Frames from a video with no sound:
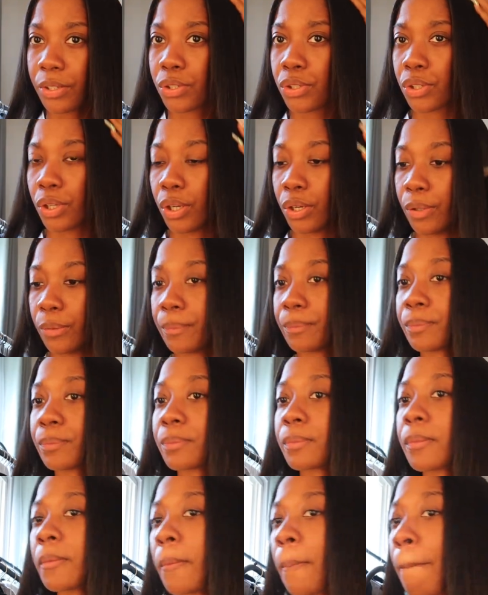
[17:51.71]
So
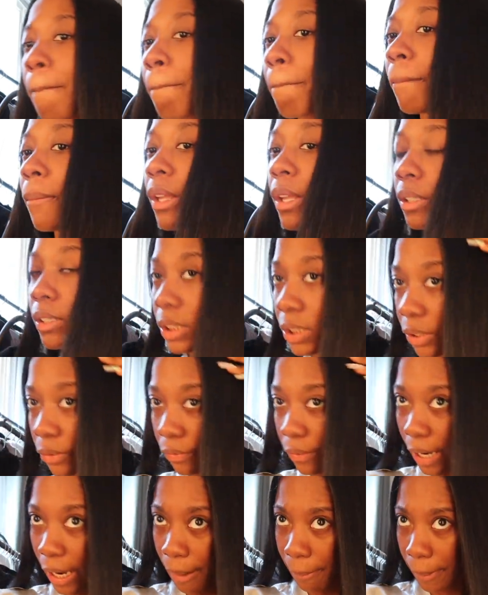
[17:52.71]
to
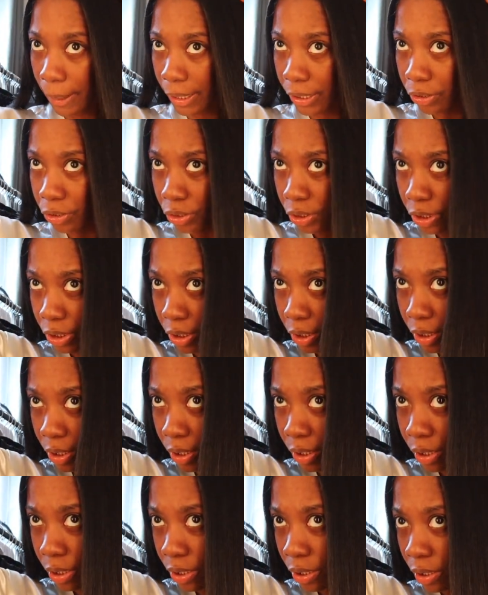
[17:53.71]
wrap, I usually
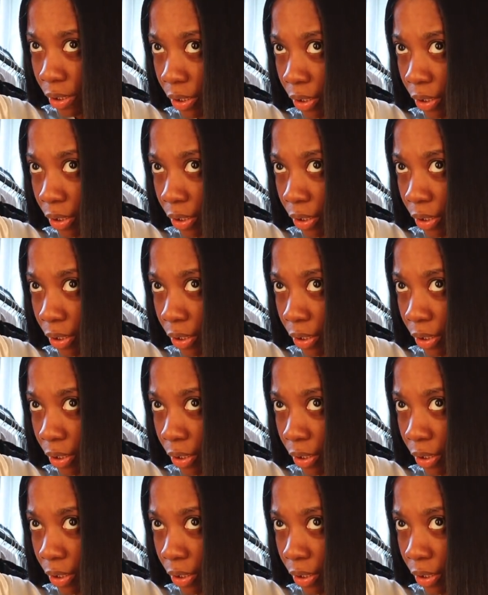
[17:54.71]
just